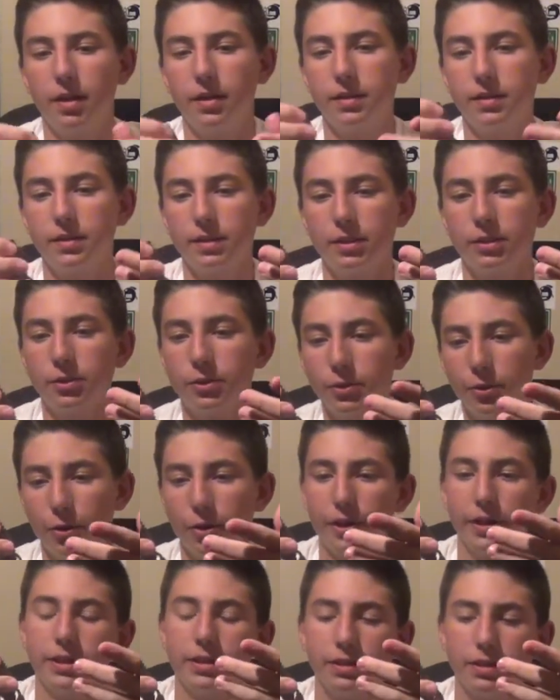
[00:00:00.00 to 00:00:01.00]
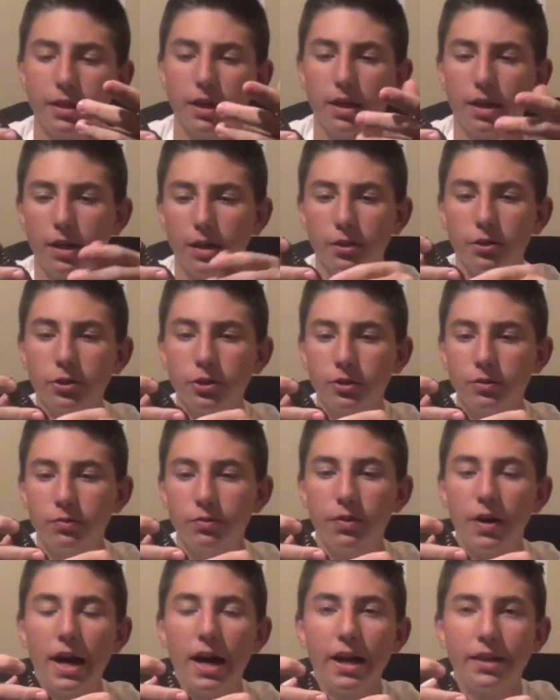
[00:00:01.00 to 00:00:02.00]
in Illinois, a good
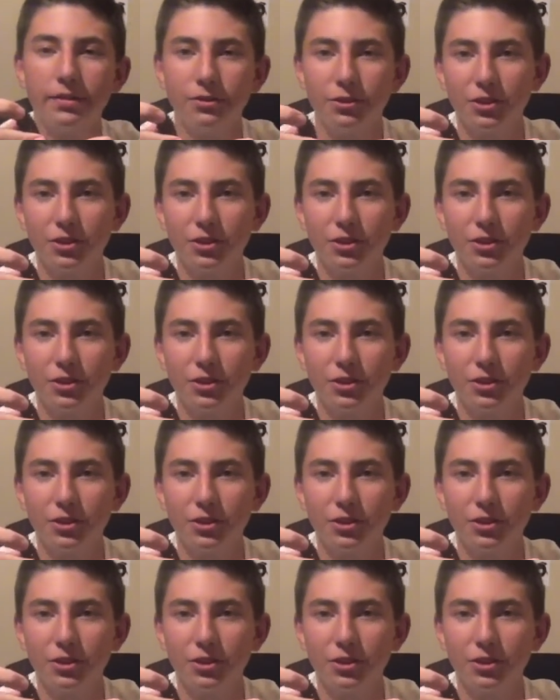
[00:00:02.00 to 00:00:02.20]
5,